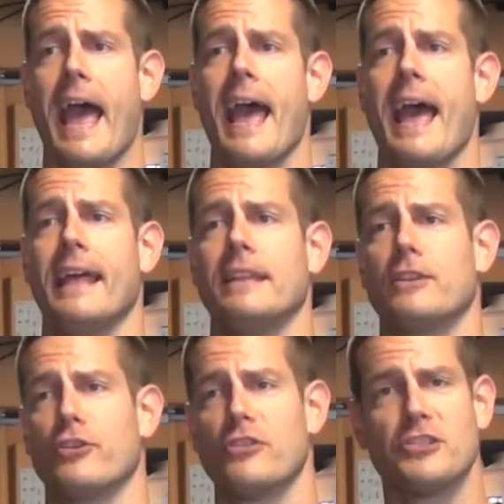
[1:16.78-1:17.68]
And
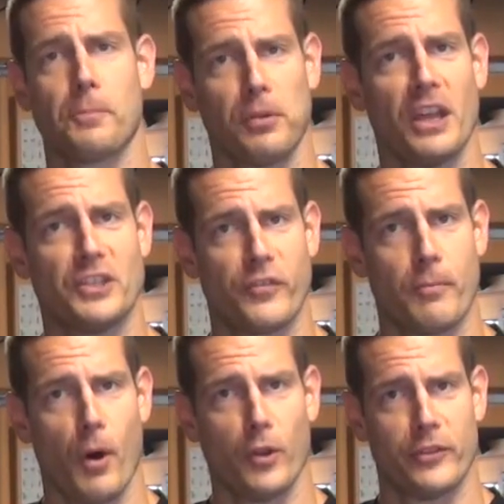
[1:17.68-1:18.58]
there is a place for
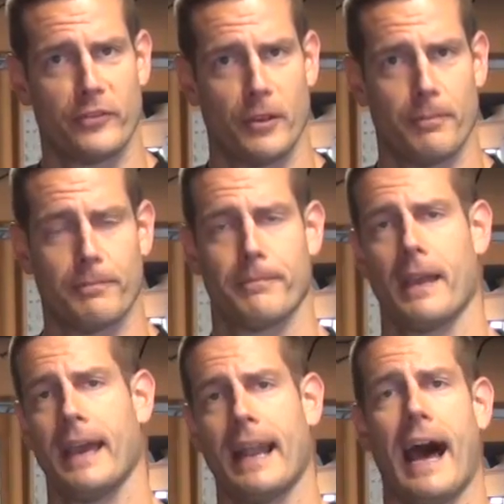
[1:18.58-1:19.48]
both of
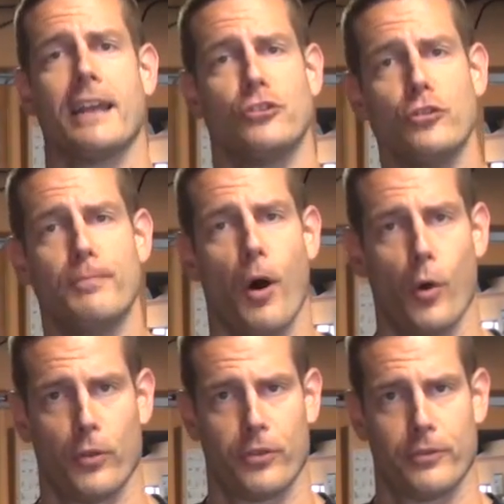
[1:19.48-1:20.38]
them, and I do
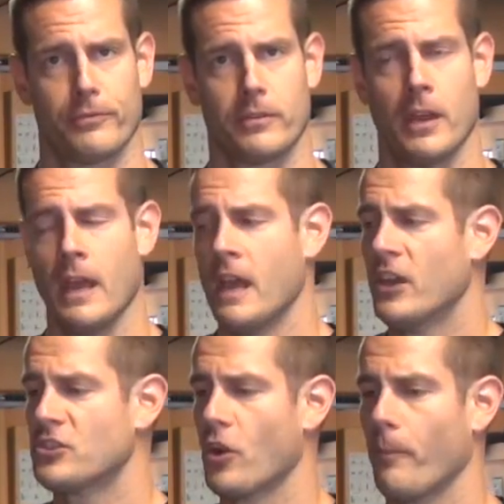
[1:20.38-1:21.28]

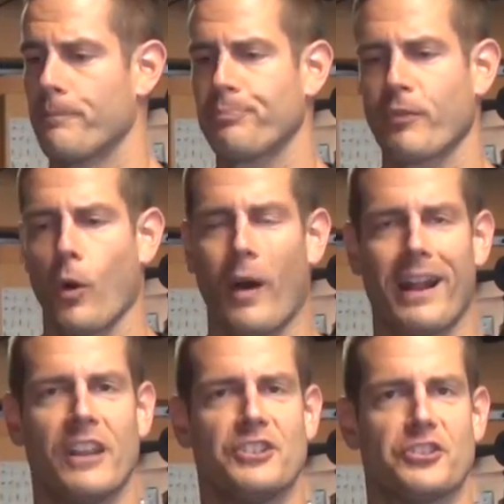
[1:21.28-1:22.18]
both. So why
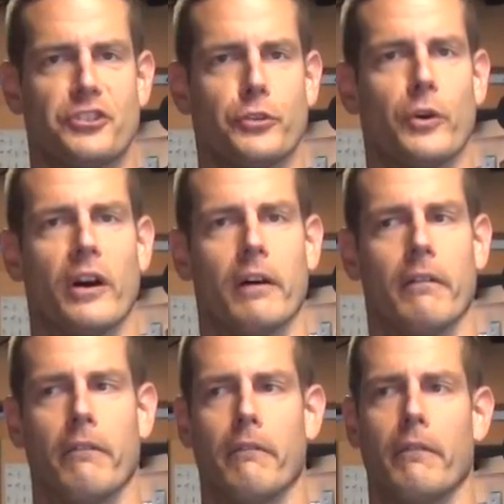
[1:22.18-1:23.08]
don't I just do
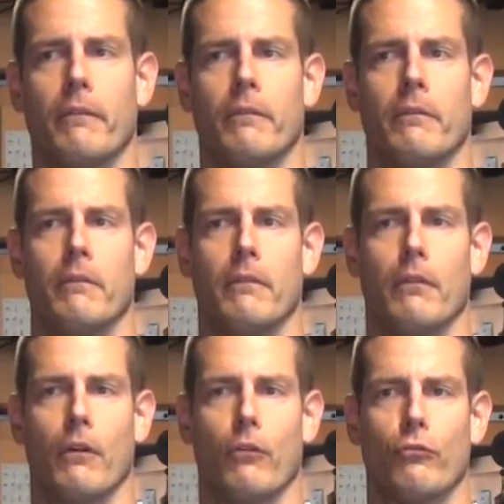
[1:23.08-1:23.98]
a
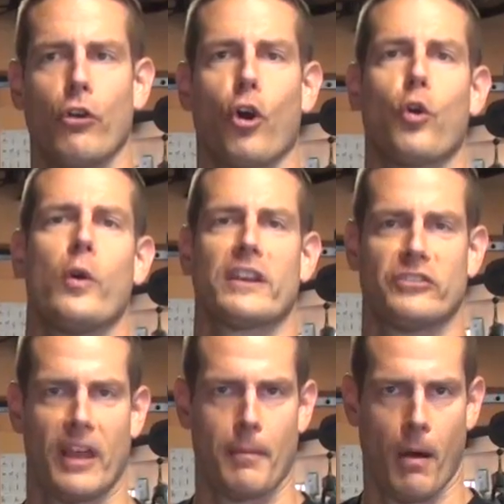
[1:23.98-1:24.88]
real quick
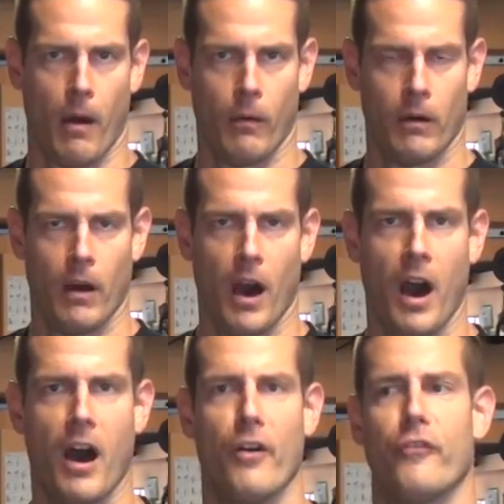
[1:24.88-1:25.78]
demo
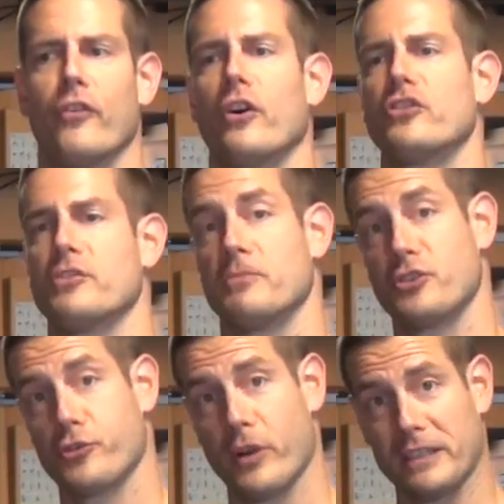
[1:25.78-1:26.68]
of some
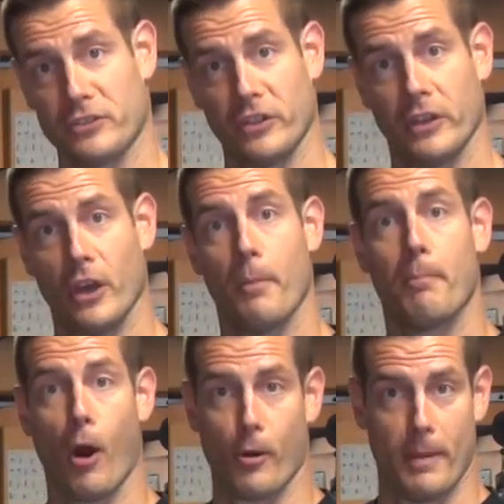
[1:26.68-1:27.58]
strict
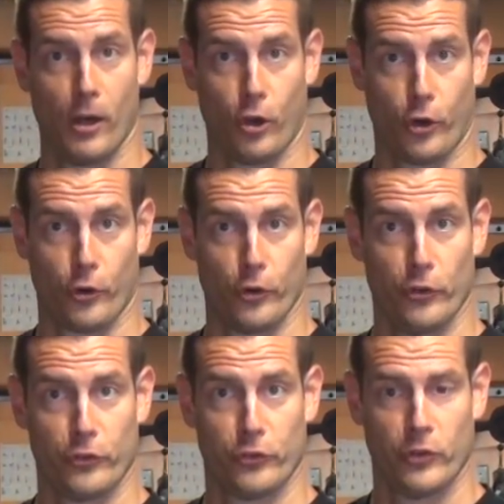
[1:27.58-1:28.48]
barbell
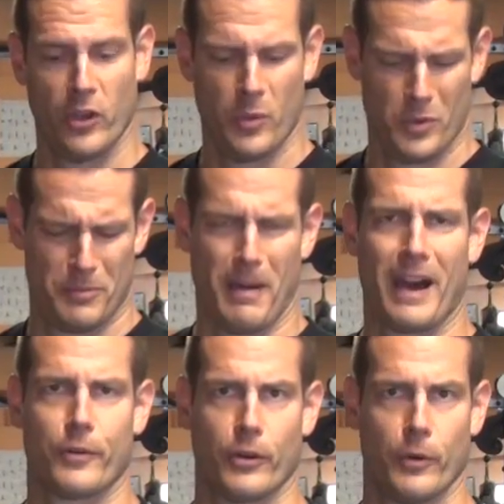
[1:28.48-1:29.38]
curls with
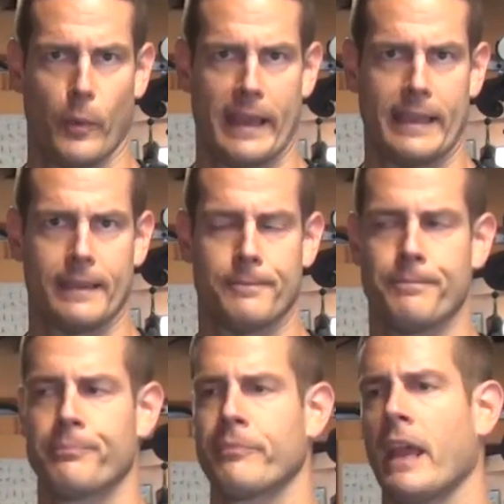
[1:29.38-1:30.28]
moderate weight,
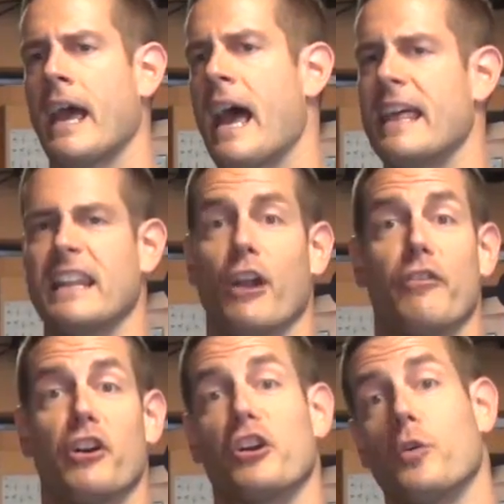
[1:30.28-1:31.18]
and then I'll
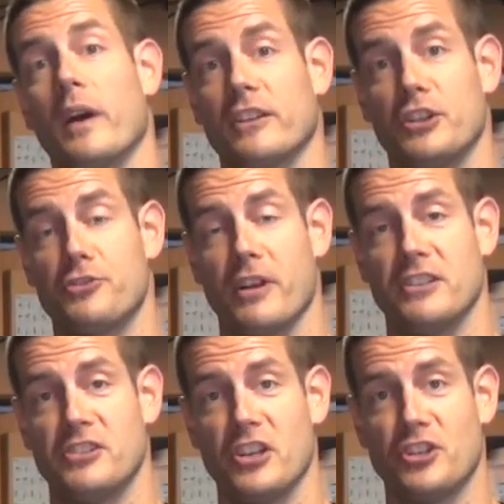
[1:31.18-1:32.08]
very quickly
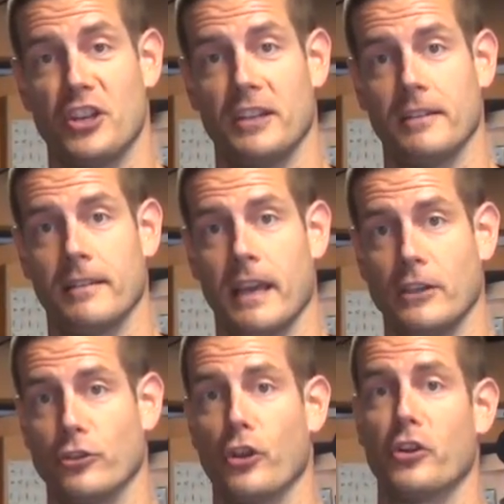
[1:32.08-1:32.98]
transition, and
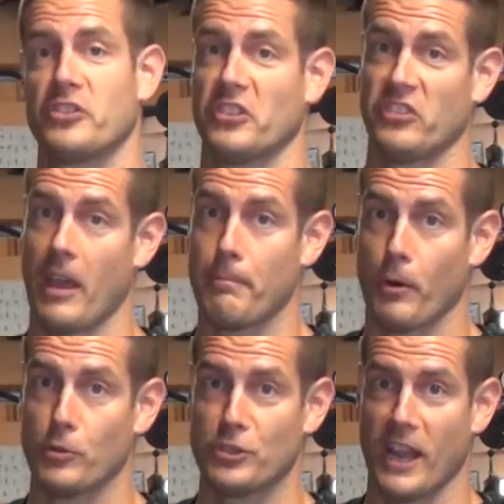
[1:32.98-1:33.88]
you'll notice a
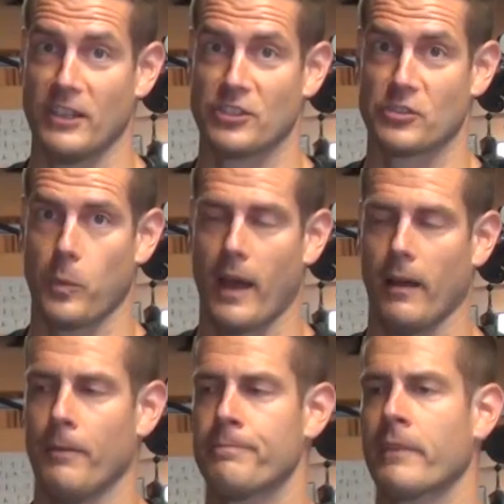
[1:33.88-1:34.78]
tempo change as
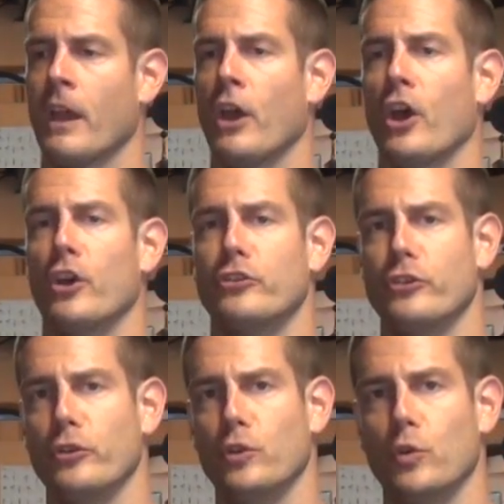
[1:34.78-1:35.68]
well,
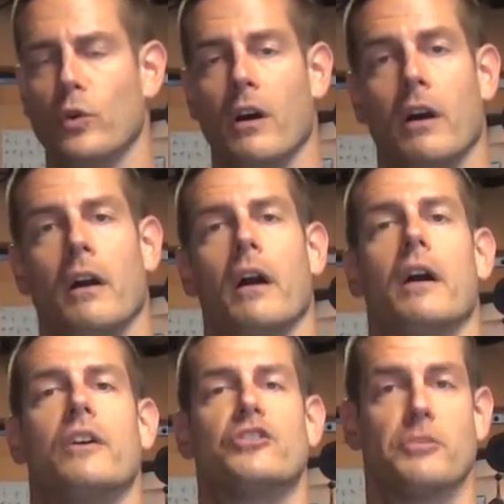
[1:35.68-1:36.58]
to
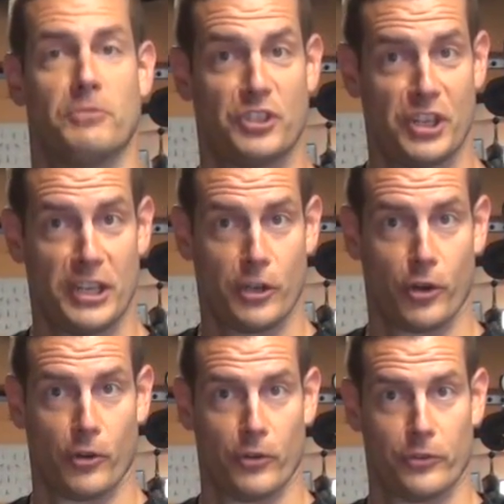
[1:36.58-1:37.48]
some cheat
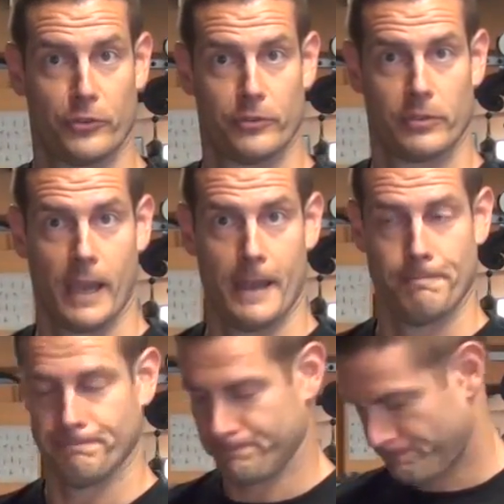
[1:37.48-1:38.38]
curls, okay?